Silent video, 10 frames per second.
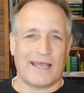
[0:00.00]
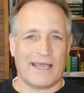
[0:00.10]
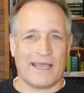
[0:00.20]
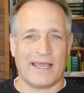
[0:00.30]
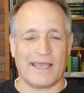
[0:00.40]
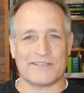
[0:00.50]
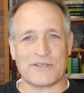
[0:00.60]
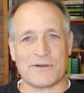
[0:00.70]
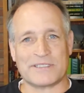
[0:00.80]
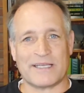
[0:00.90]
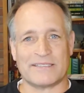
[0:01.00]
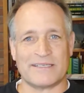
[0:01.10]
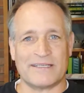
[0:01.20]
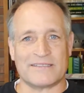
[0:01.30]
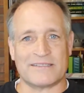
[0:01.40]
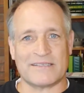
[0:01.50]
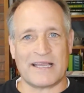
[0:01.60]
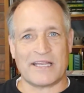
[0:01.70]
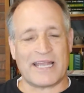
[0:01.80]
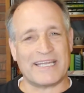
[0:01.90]
it's
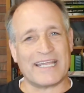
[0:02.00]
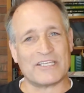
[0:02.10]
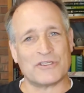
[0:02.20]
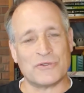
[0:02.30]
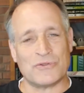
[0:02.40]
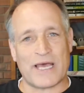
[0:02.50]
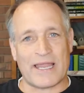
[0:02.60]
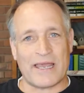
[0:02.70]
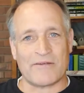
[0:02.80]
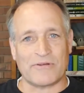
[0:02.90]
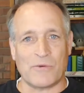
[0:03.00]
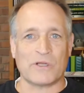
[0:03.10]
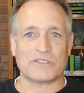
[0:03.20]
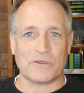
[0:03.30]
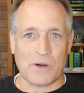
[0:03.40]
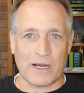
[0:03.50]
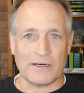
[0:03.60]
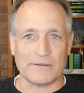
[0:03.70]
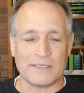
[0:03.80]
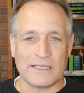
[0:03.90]
and you get to do that every once in a while,